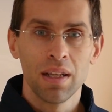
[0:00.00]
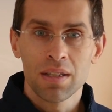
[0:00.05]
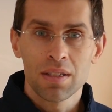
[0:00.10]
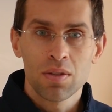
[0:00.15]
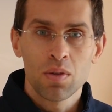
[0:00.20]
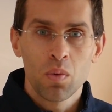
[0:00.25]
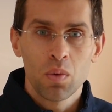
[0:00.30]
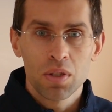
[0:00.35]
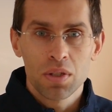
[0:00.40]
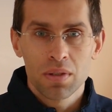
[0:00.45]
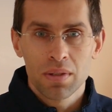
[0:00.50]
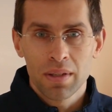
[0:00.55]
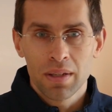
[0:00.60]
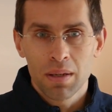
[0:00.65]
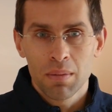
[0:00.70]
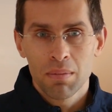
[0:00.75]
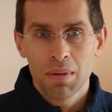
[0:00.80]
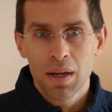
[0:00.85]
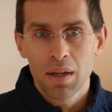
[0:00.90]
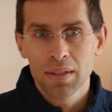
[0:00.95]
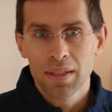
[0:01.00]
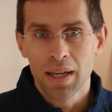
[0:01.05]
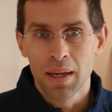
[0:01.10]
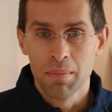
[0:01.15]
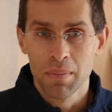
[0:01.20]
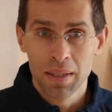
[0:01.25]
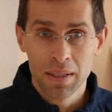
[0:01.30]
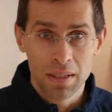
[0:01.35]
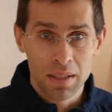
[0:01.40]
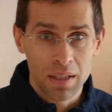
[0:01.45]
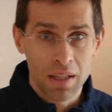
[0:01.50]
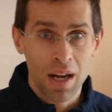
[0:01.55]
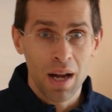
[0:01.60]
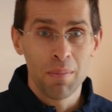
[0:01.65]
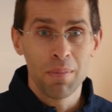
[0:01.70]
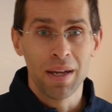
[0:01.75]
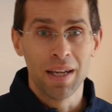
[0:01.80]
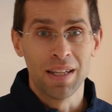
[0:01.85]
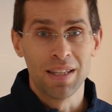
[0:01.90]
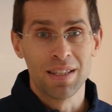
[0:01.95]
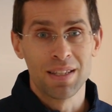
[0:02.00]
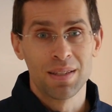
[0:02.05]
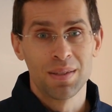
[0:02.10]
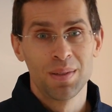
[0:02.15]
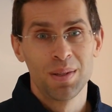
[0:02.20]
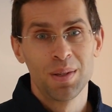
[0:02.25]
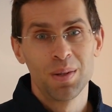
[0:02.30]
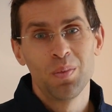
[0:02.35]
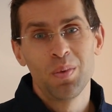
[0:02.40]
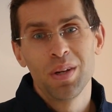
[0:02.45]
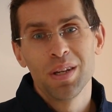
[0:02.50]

Let us know what you think about them in the comments.